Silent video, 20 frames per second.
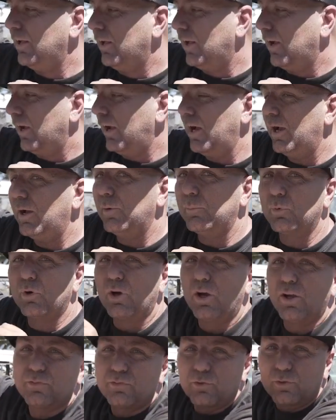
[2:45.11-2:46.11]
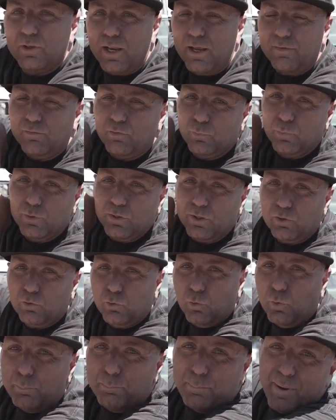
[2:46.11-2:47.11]
We're also gonna have a really
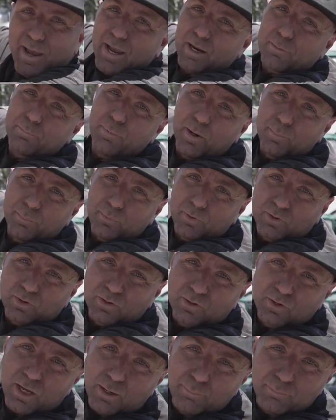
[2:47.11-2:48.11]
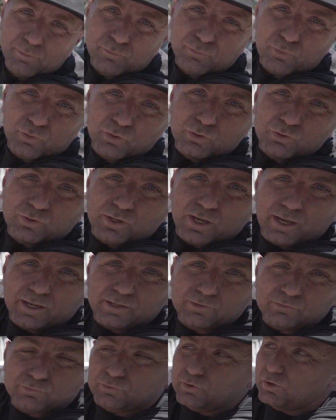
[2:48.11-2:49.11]
cool back bumper coming for you
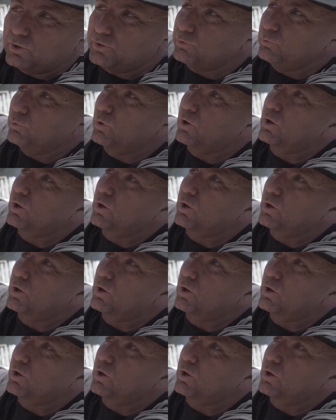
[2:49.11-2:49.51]
guys, for all you